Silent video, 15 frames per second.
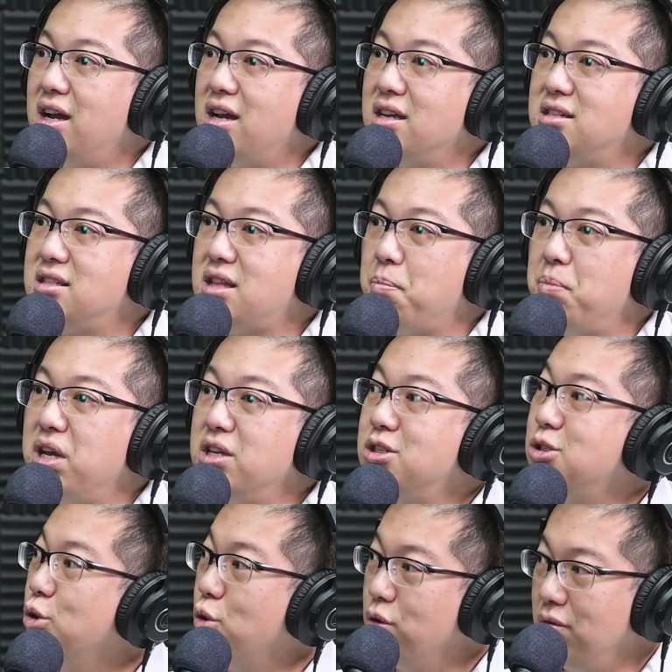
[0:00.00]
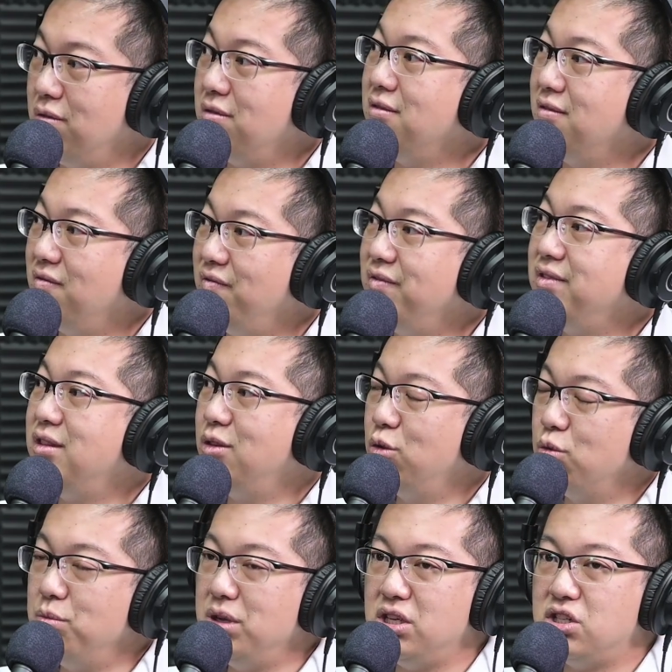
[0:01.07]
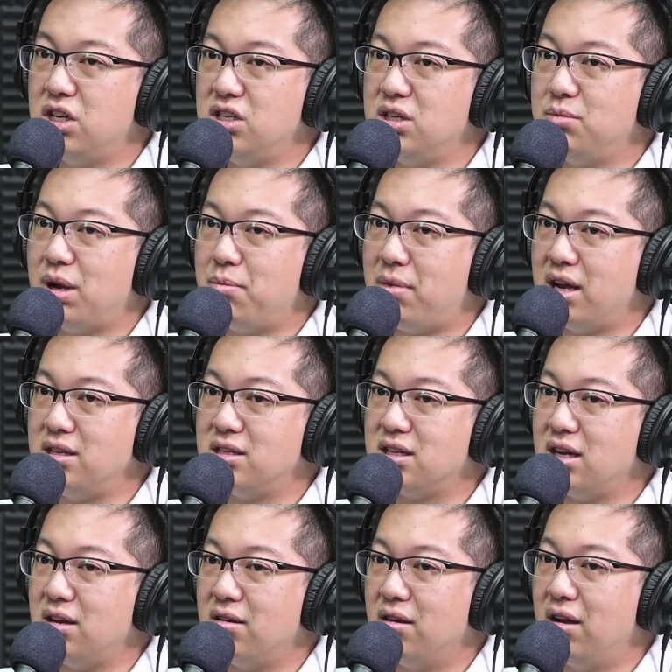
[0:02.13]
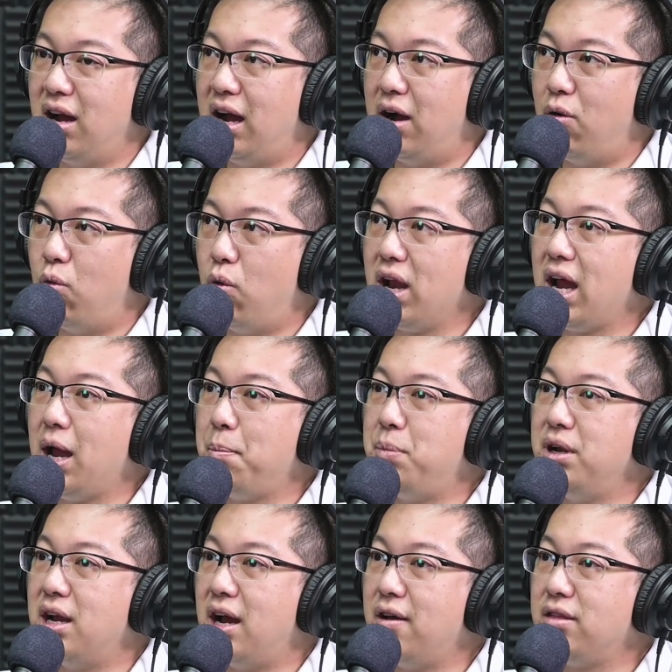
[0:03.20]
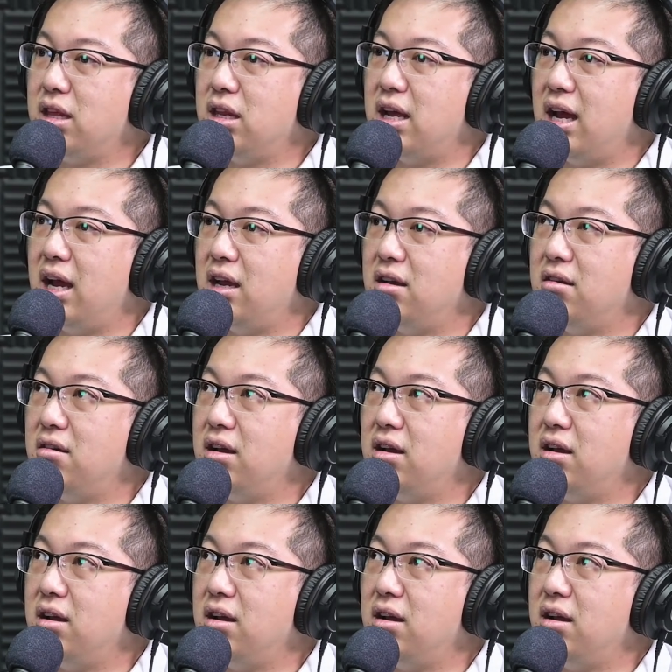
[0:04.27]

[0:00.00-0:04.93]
stepping stone to me changing my mindset. What happened after that